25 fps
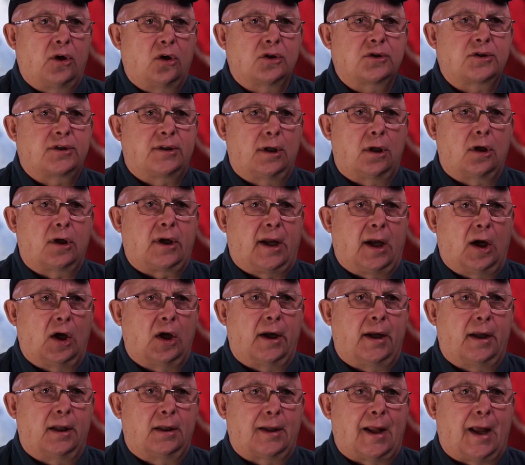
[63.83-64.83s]
you're still
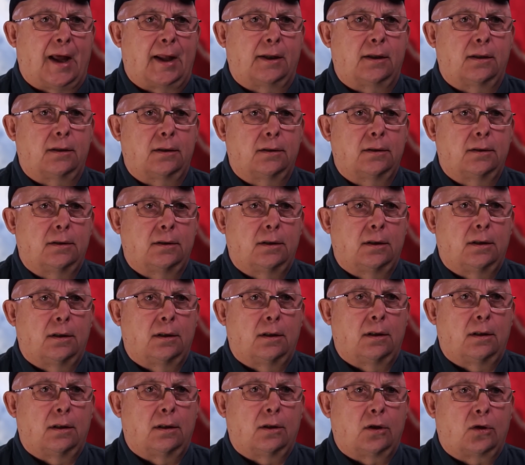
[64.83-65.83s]
carrying that
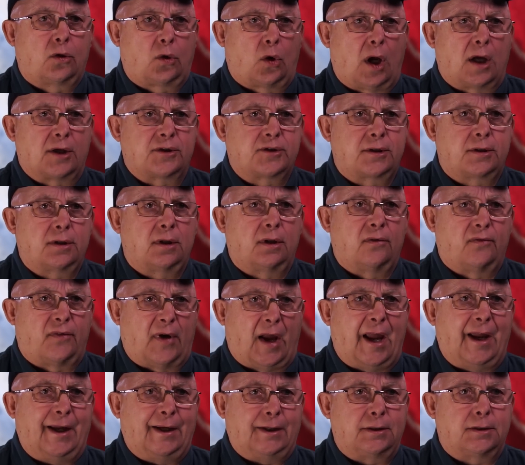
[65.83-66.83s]
crust of
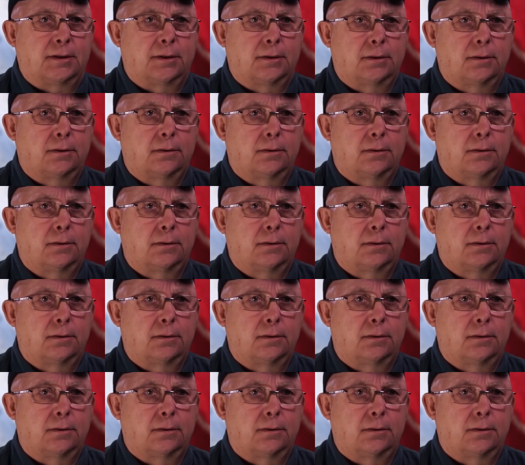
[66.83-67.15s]
hate.